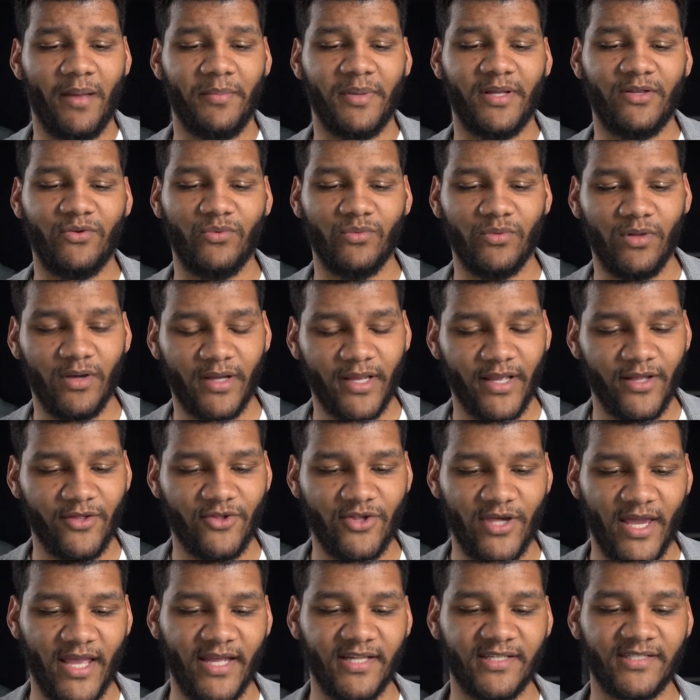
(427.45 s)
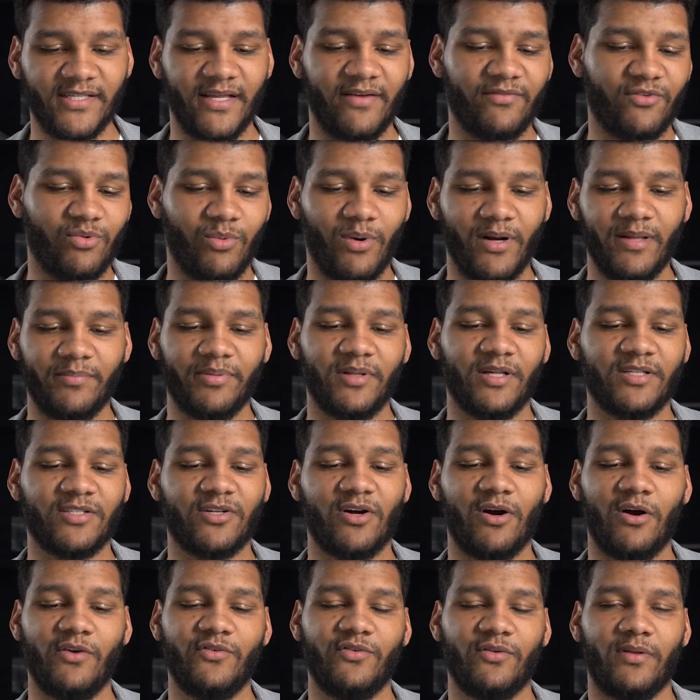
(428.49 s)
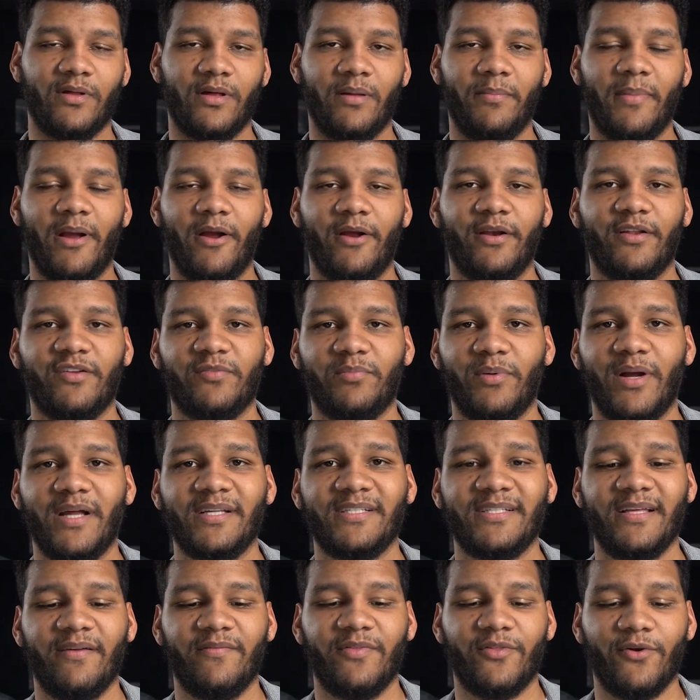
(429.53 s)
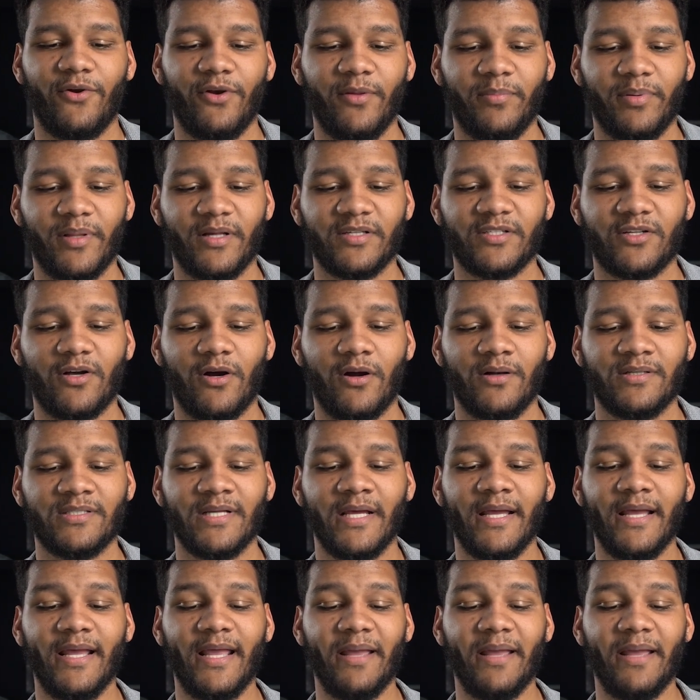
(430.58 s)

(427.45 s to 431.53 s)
I mean, you look at Chase, they have 20 plus cards. You look at American Express, they have 30 plus cards.